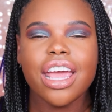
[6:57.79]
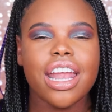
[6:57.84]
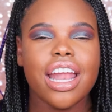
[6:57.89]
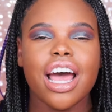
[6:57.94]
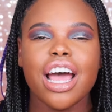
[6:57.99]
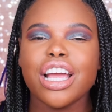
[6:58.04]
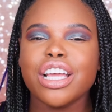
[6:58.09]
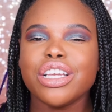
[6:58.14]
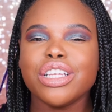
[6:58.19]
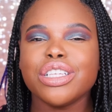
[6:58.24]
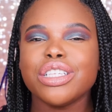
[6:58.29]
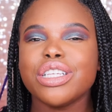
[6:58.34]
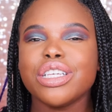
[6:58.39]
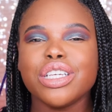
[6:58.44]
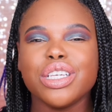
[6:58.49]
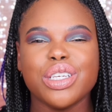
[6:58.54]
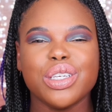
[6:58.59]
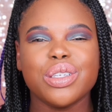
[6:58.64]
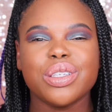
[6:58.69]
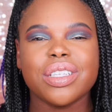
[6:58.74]
And I used to
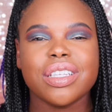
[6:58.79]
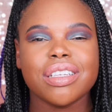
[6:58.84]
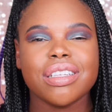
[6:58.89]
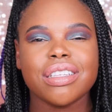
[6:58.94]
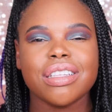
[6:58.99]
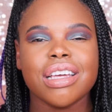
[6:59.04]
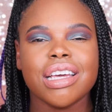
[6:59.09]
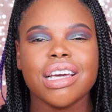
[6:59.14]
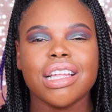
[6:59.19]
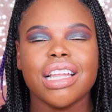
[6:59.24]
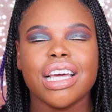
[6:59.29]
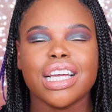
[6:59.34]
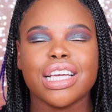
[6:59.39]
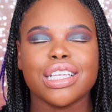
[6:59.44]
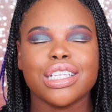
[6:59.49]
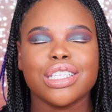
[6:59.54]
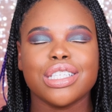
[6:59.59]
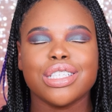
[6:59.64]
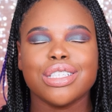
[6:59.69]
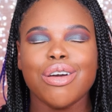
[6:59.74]
use this thing
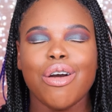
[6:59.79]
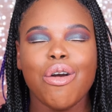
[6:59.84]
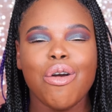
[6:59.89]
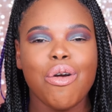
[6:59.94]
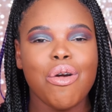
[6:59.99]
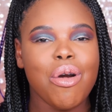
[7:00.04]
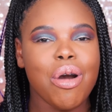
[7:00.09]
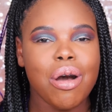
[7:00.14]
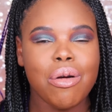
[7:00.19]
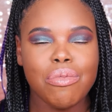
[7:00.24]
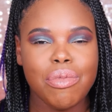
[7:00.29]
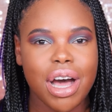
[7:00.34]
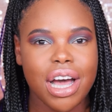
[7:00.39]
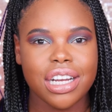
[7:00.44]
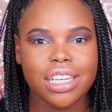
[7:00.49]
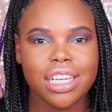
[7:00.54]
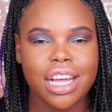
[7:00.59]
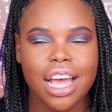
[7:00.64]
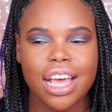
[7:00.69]
like so much.